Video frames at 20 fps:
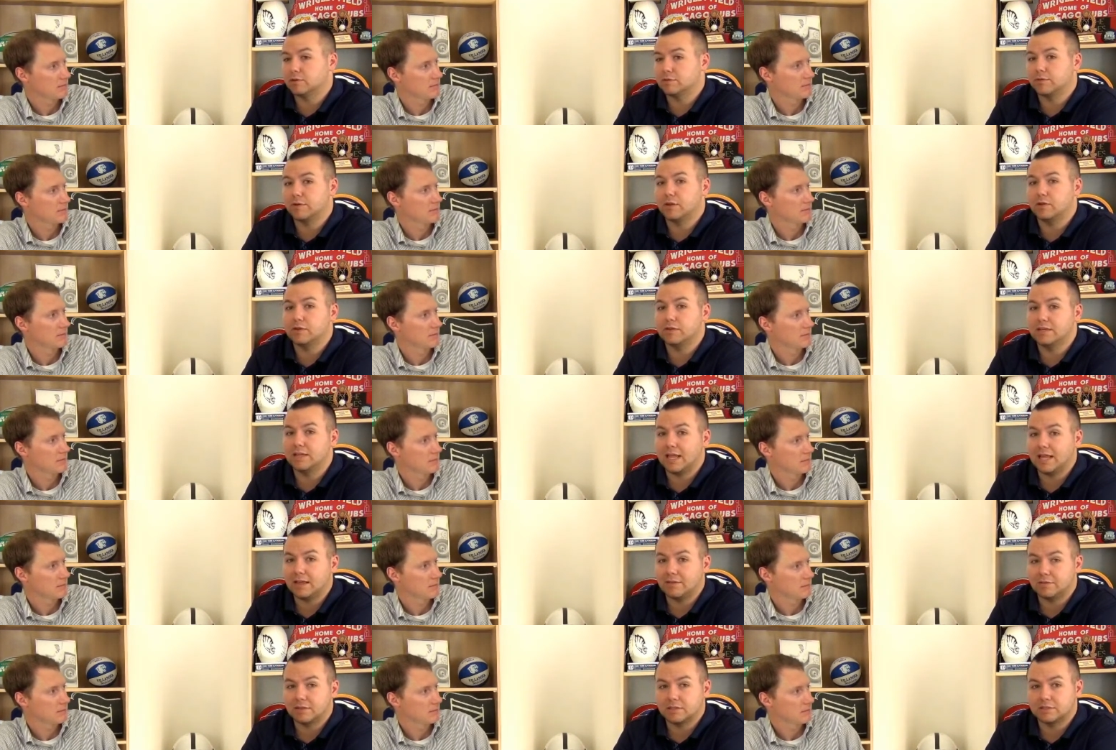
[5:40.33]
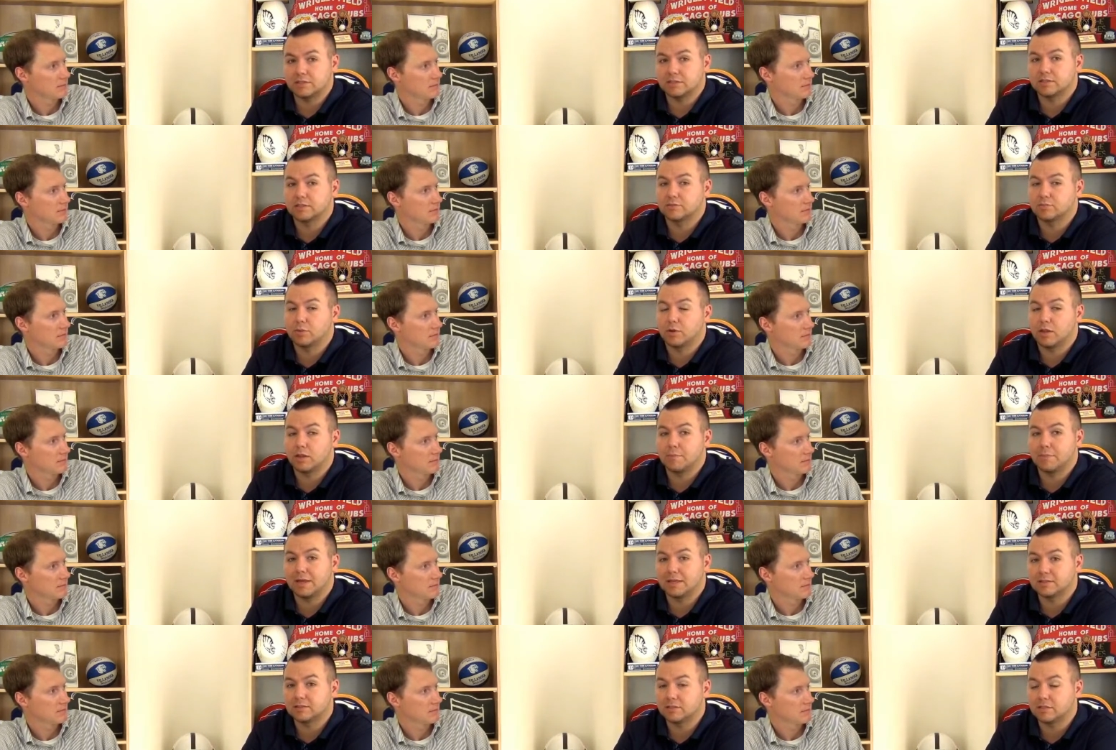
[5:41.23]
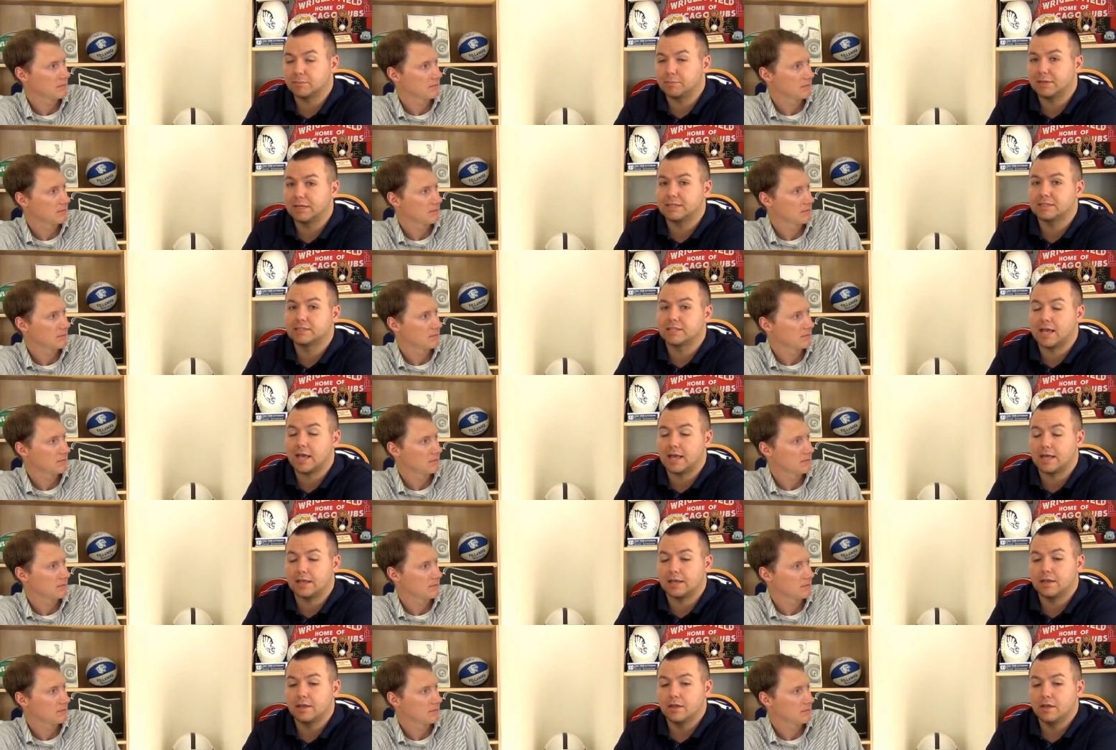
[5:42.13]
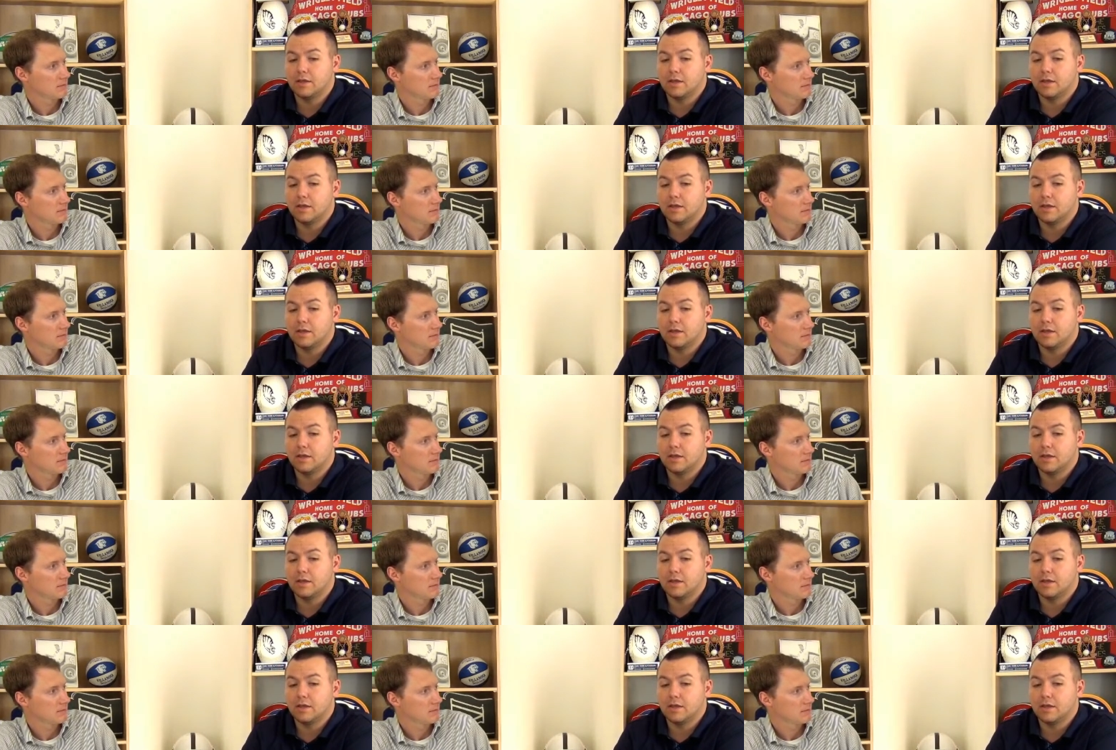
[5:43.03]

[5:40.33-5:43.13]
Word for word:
Speaker 1: Felton Davis is one of the best in the Big Ten.